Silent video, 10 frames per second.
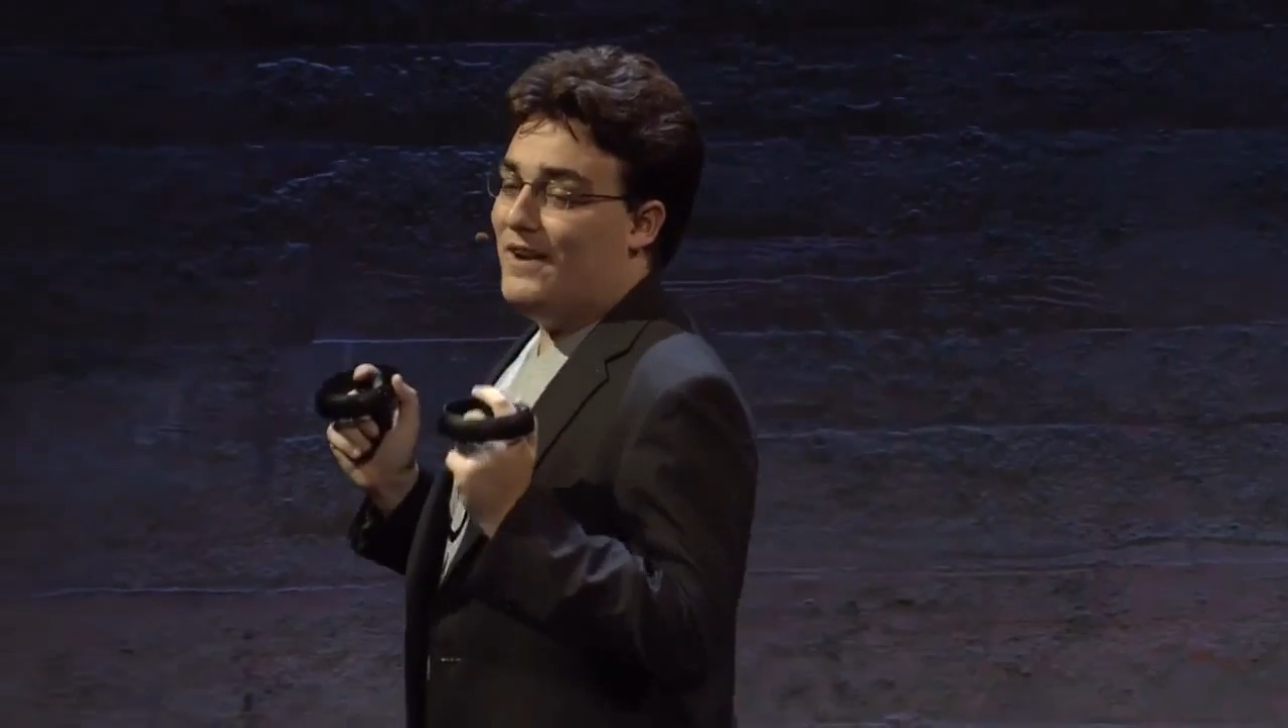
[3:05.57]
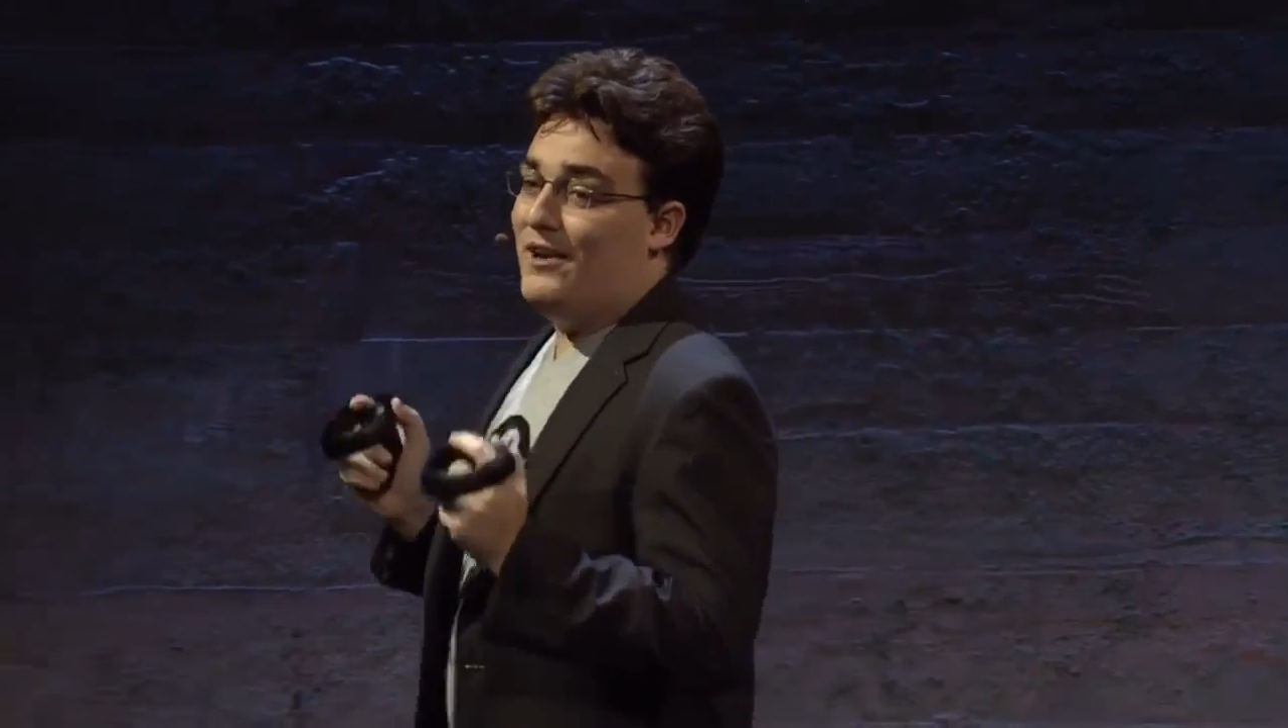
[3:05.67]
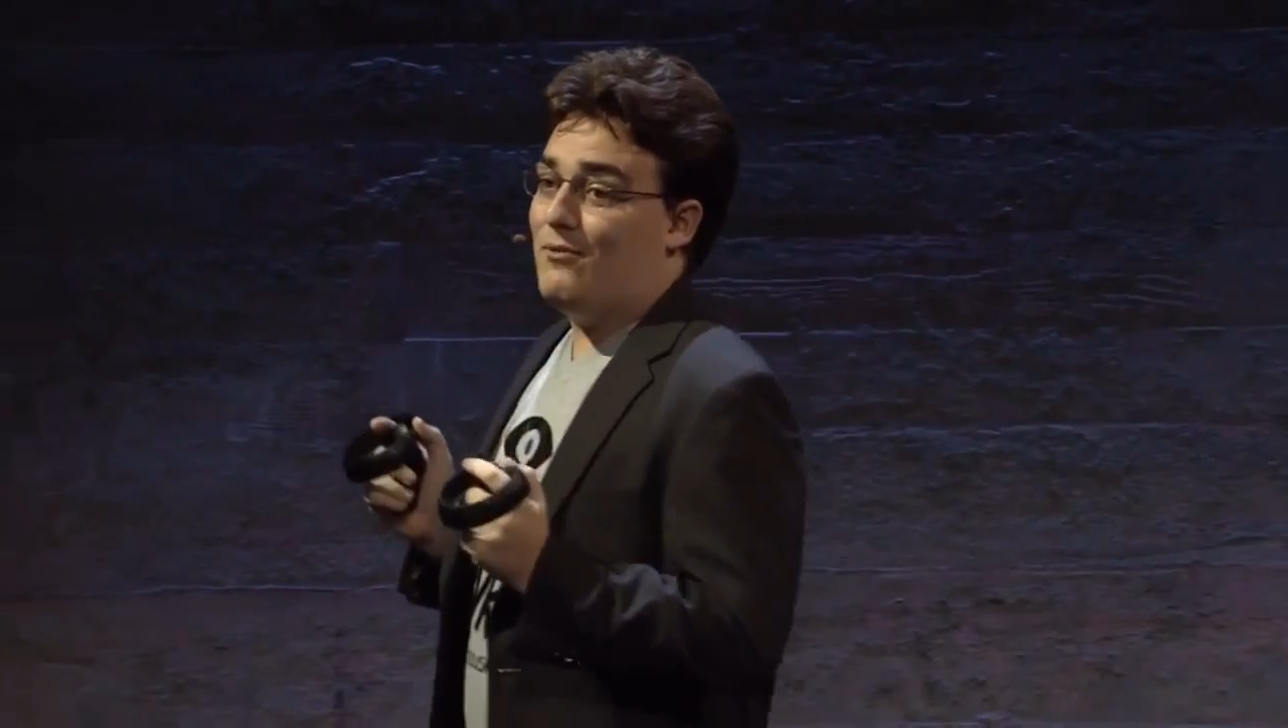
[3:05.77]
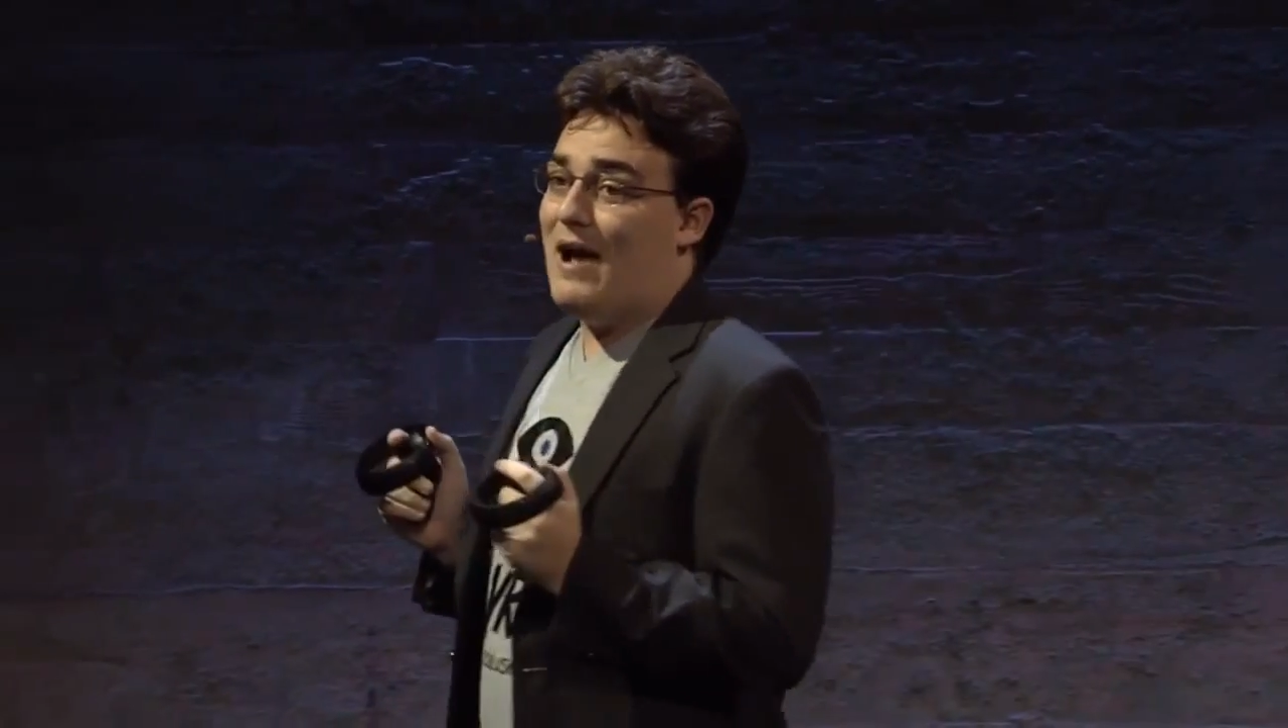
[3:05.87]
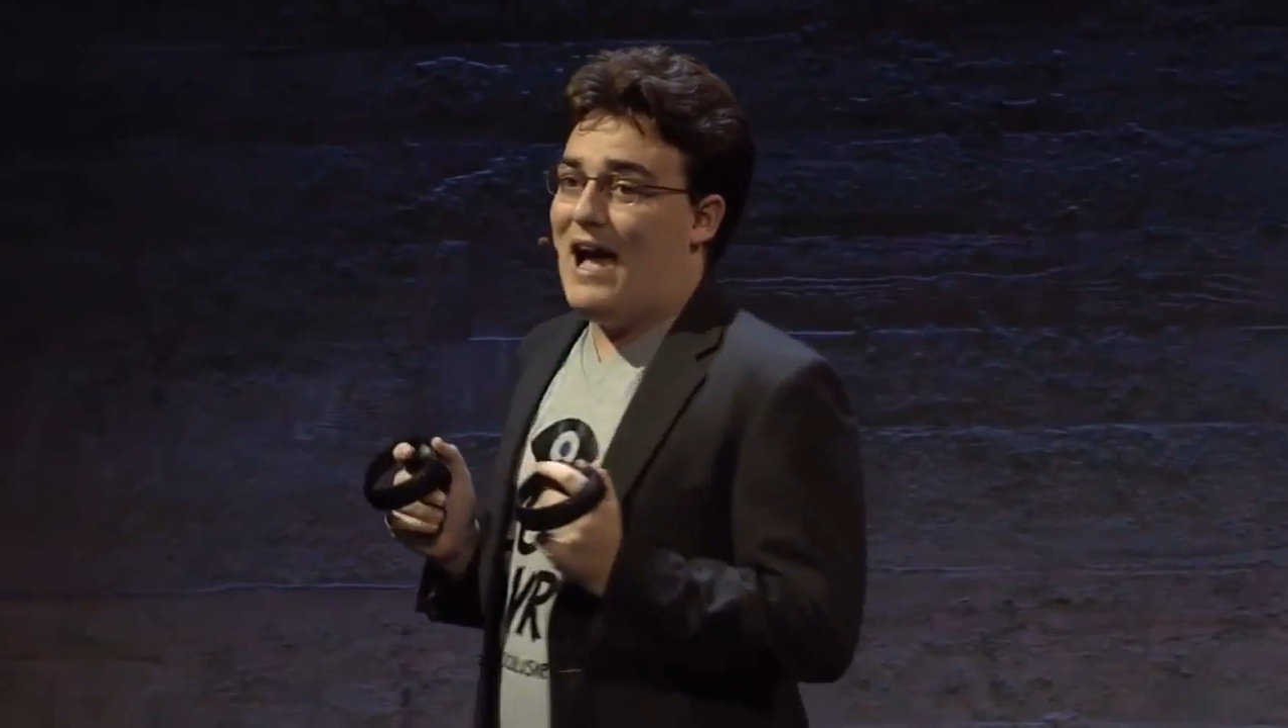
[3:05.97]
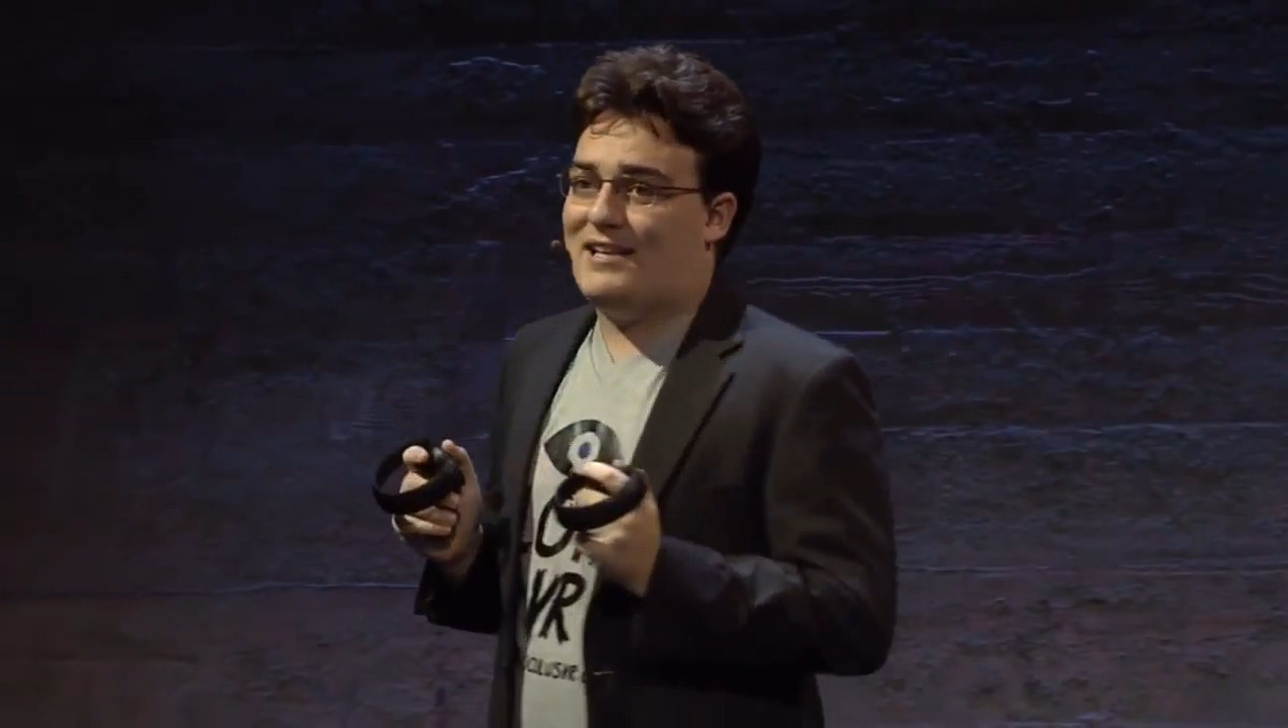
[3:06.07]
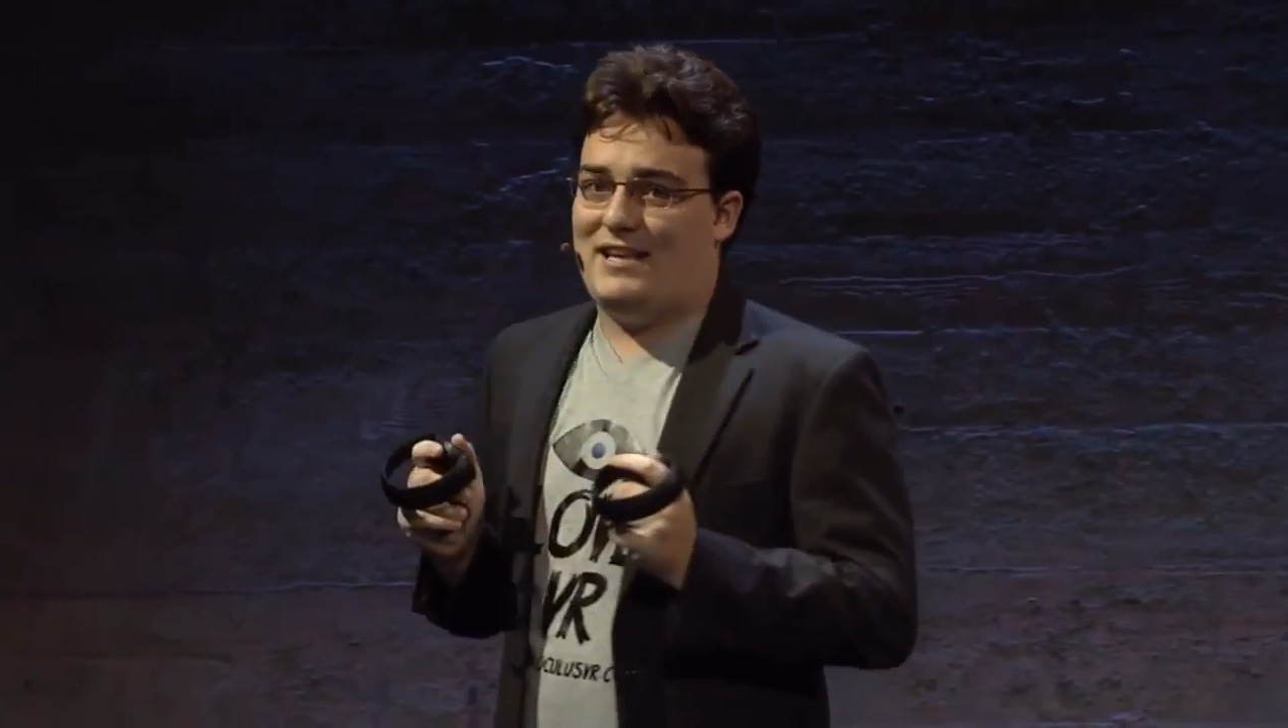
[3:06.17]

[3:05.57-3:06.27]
and interact